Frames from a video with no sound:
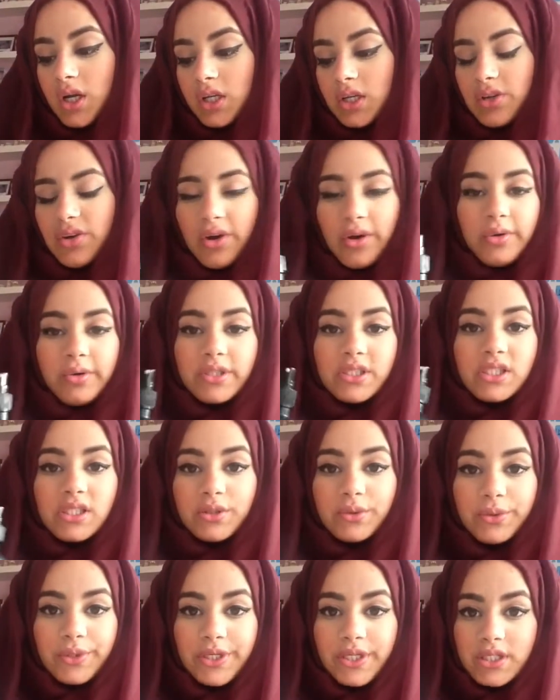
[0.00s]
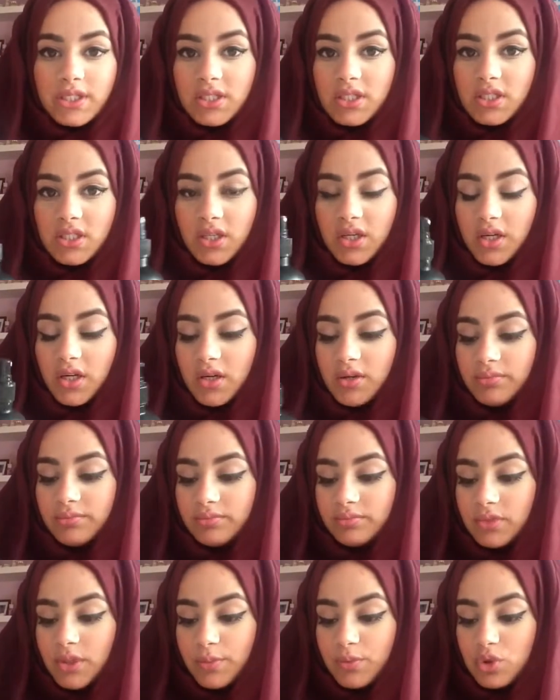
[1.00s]
you know, until it's
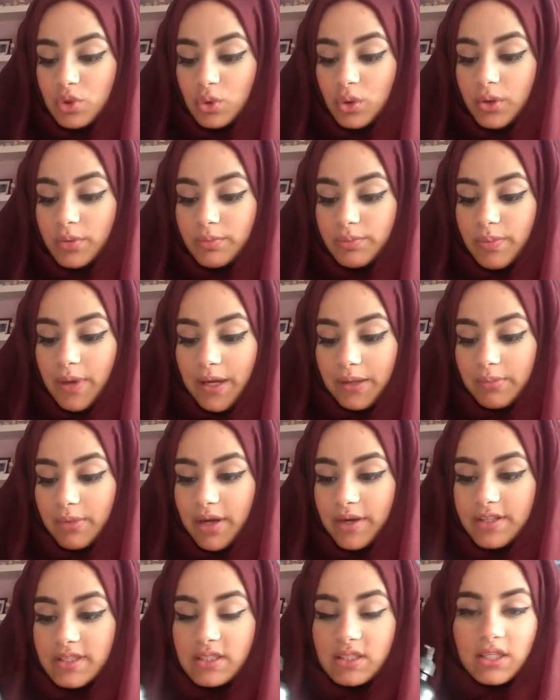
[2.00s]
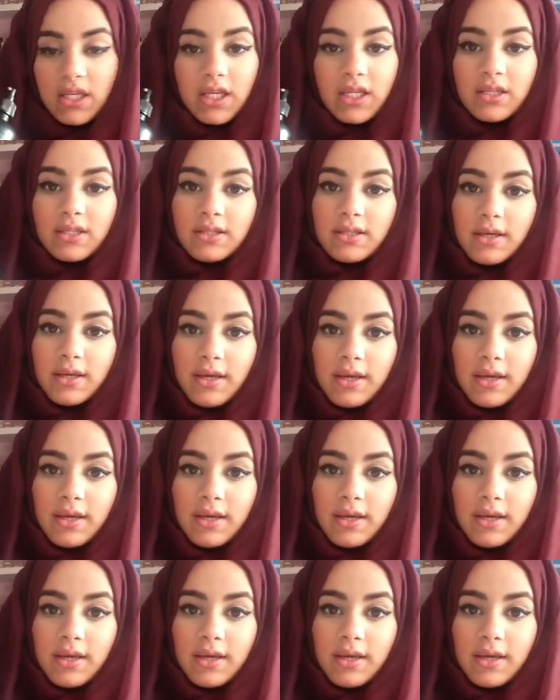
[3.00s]
absorbed by my skin,